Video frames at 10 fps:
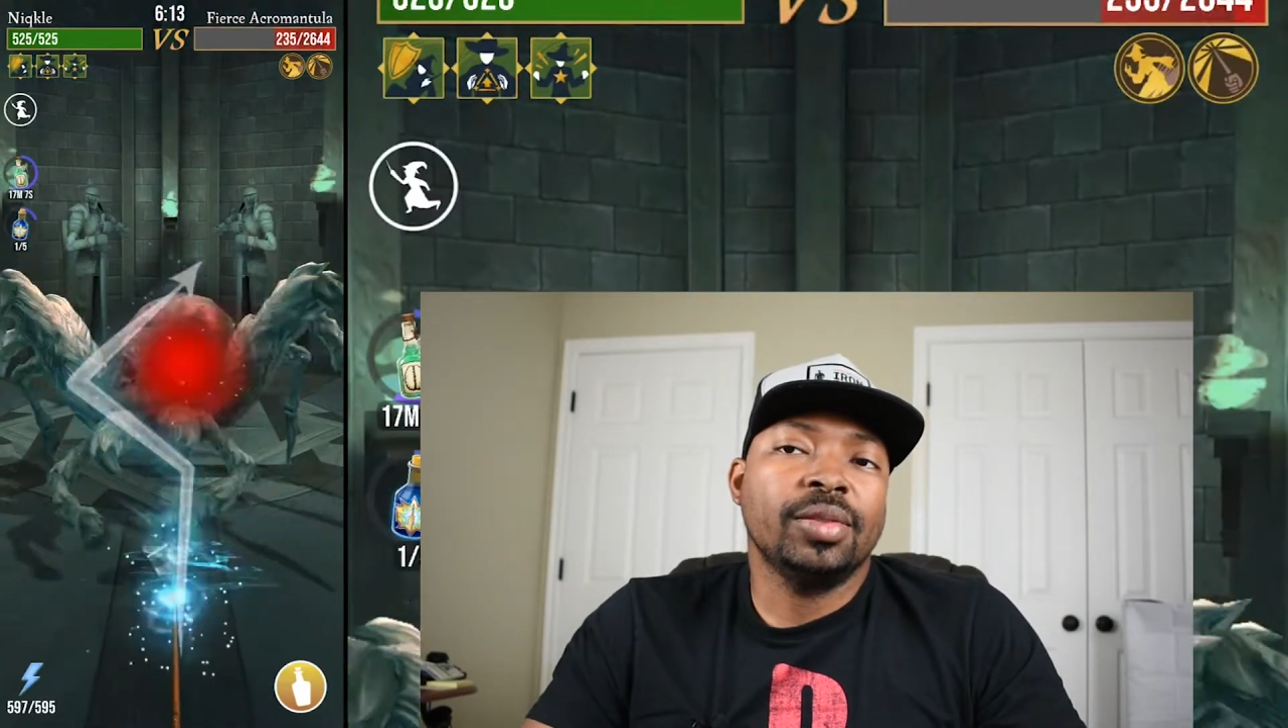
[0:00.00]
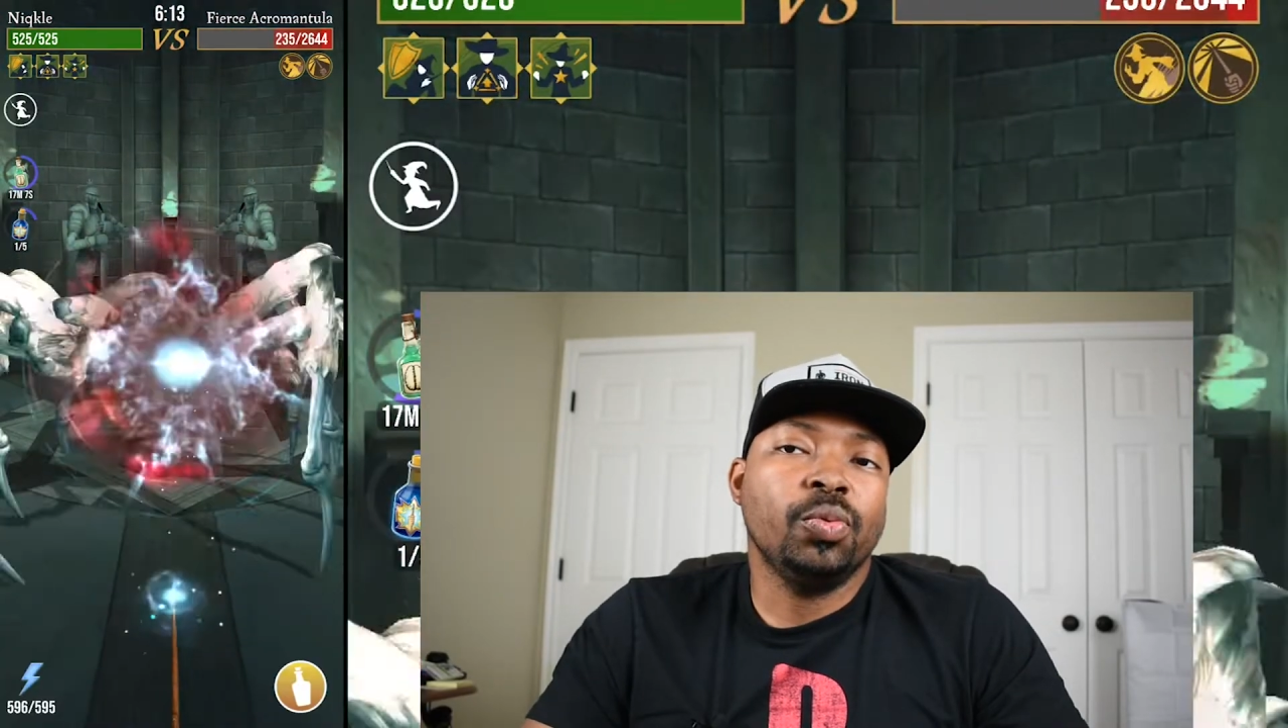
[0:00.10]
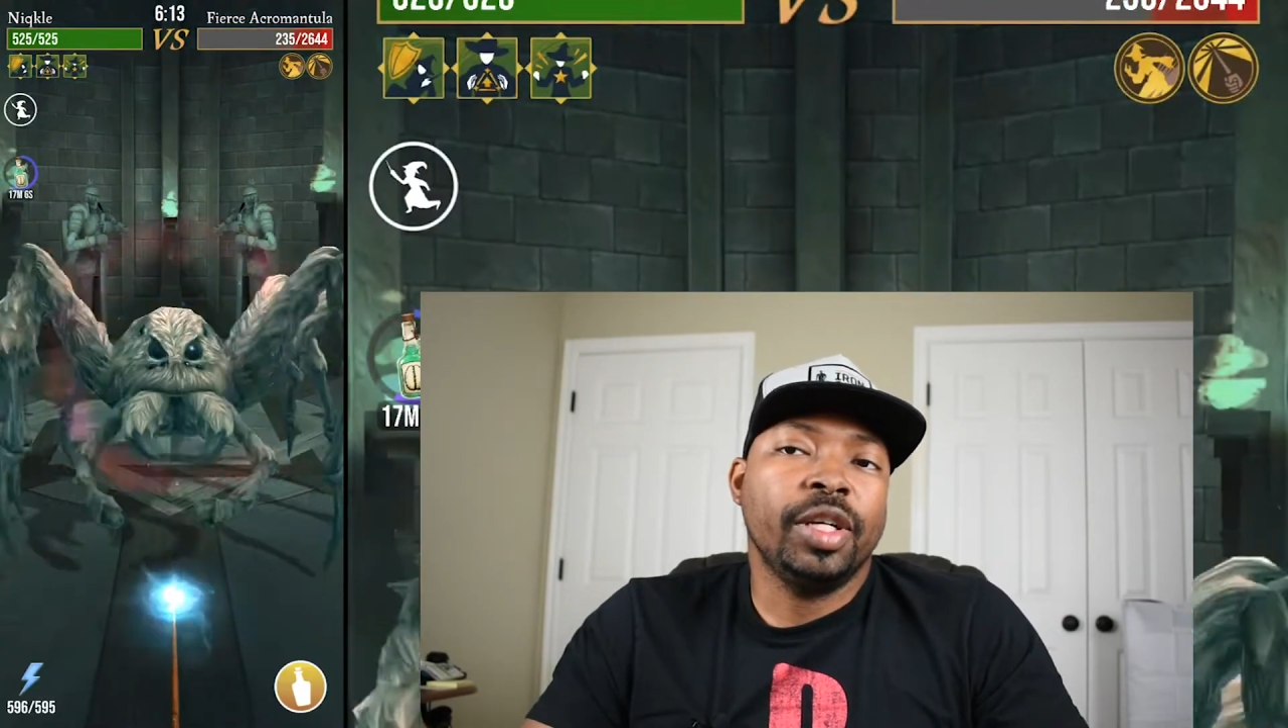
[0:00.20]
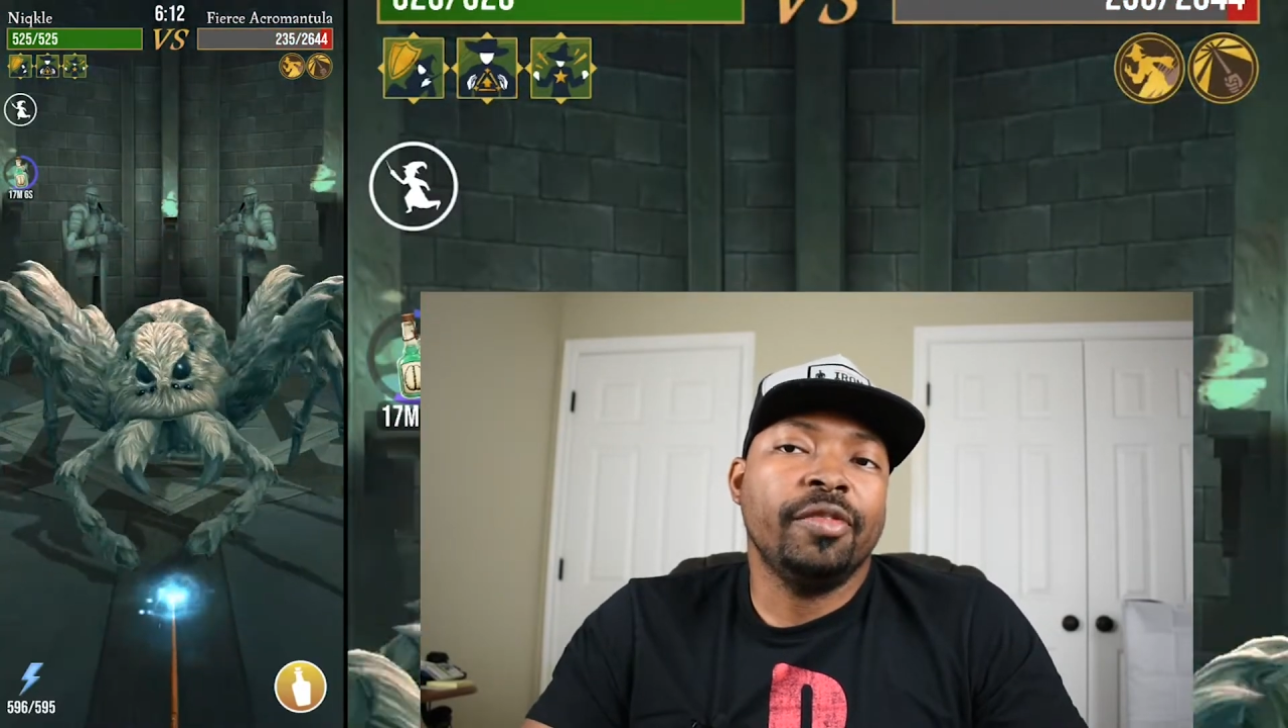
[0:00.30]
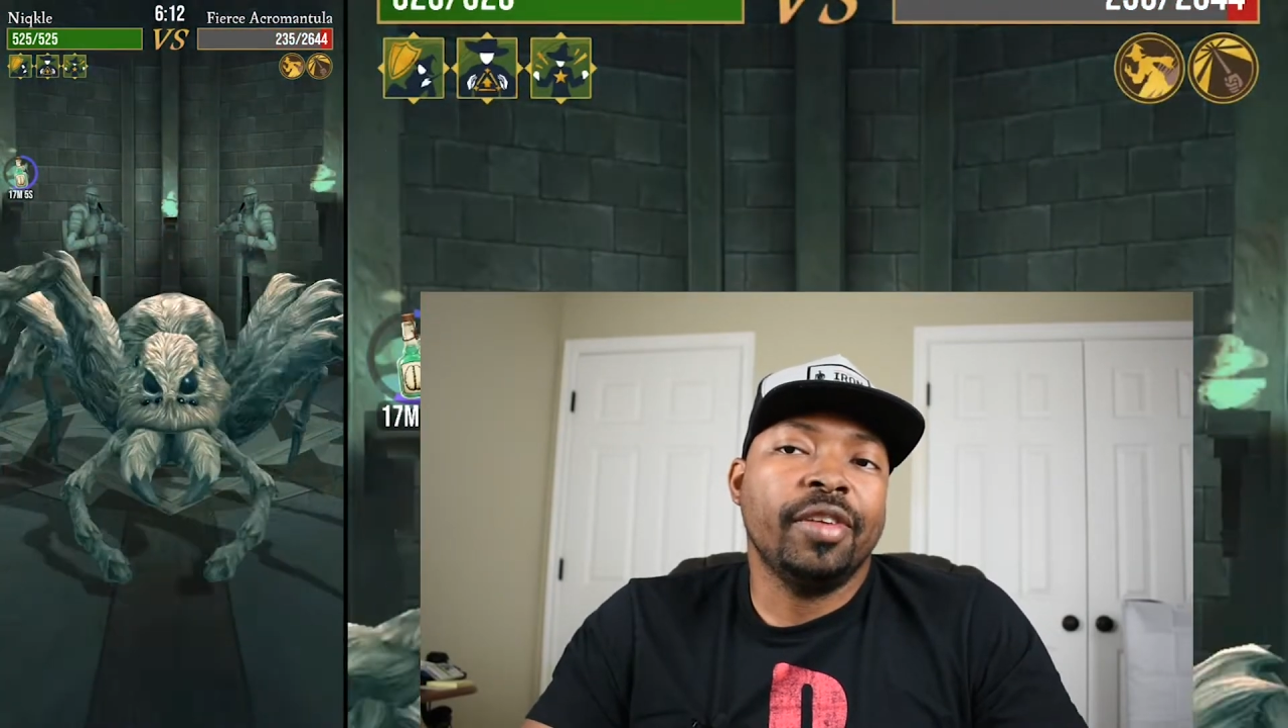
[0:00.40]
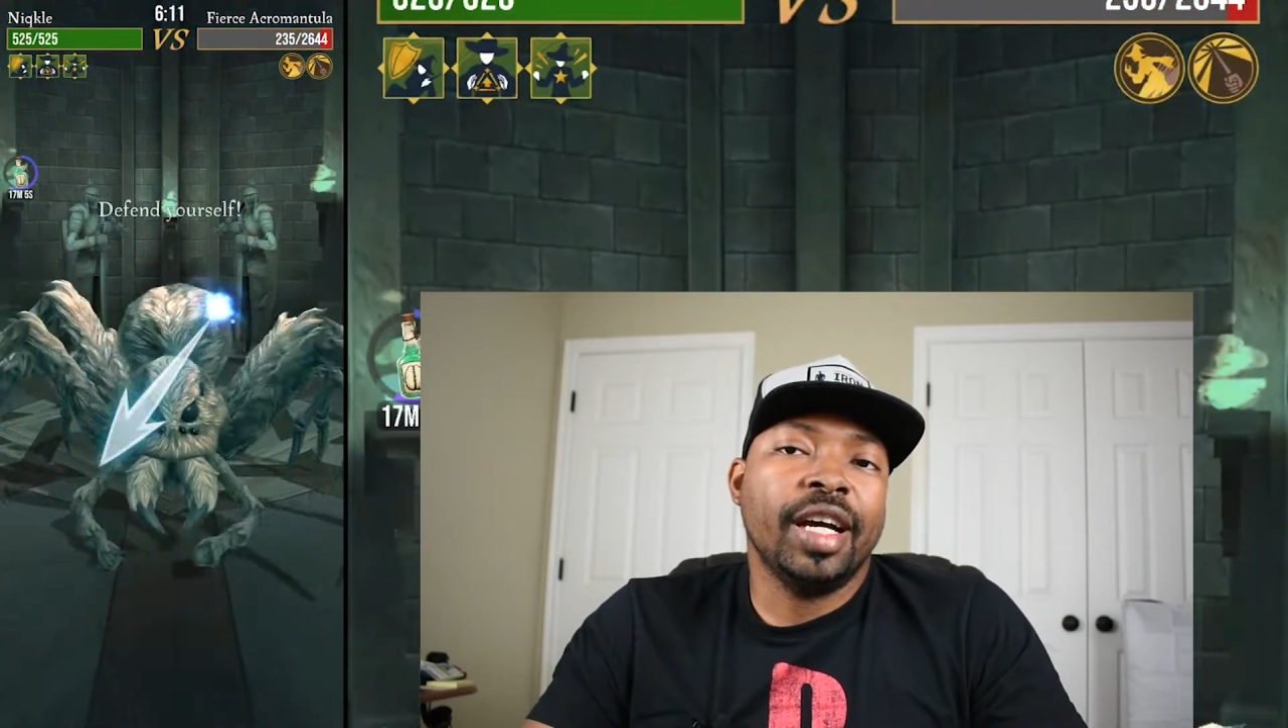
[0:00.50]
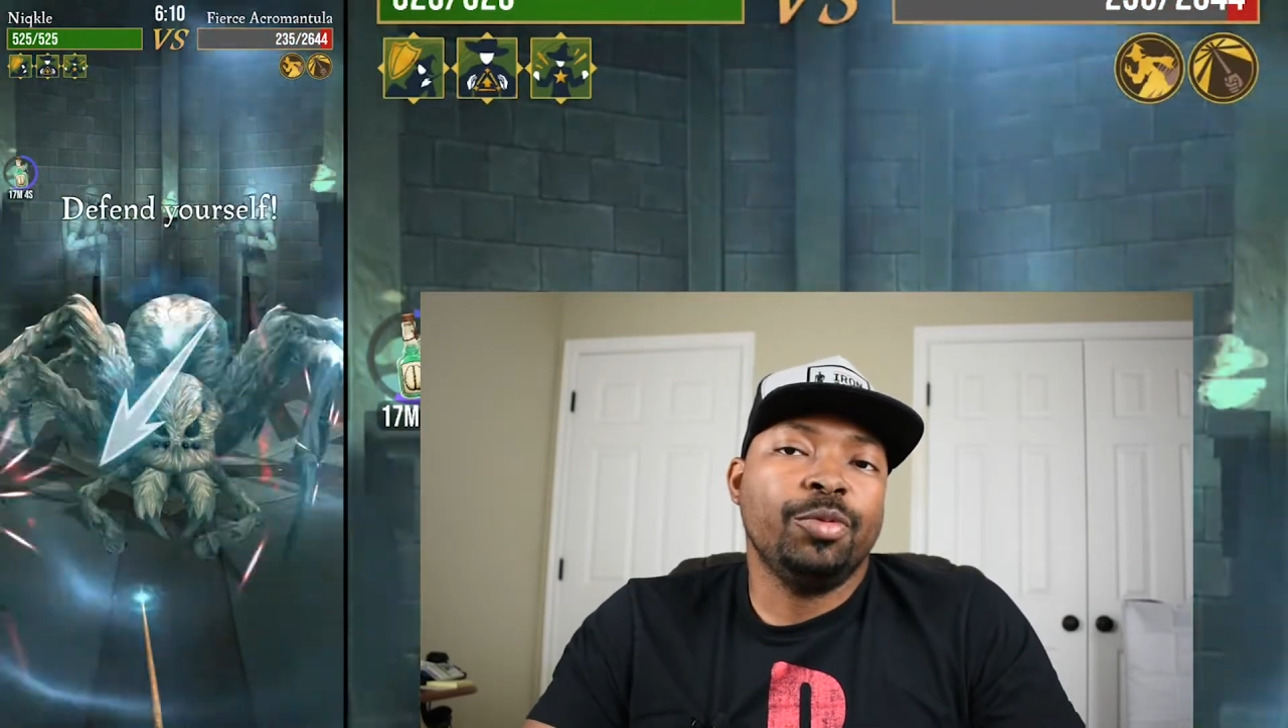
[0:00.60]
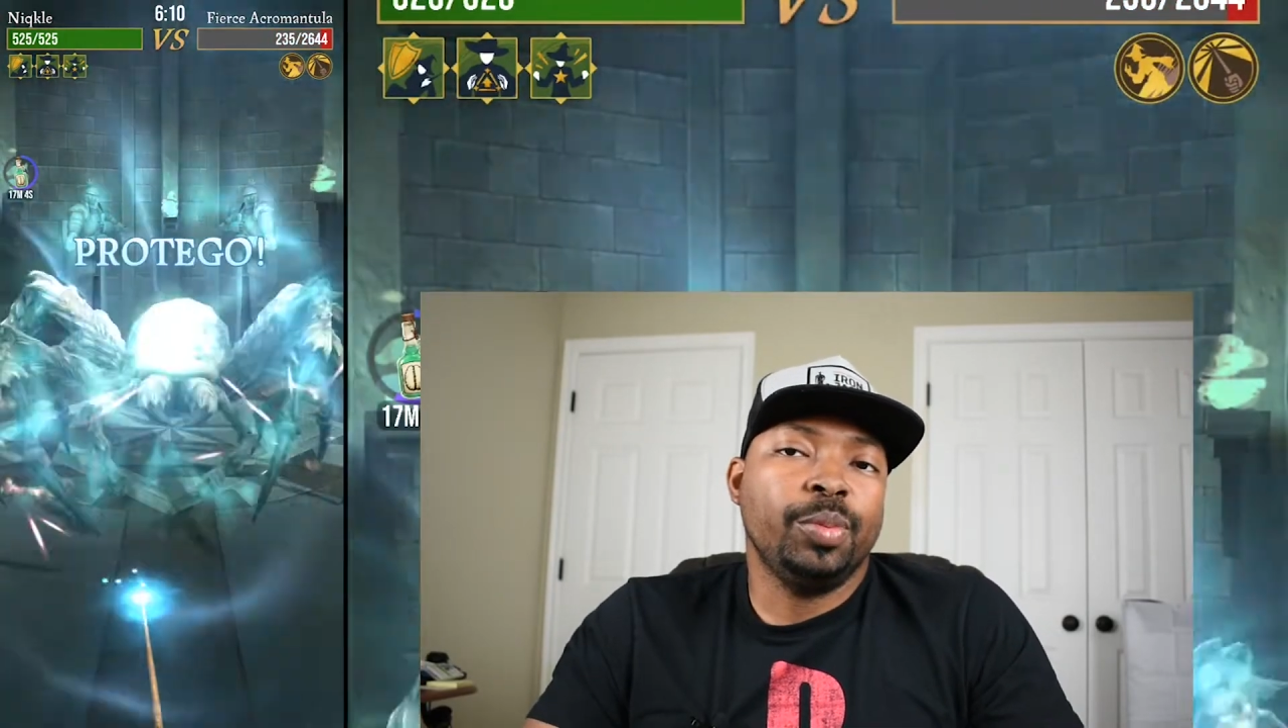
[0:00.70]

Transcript: 1 and 5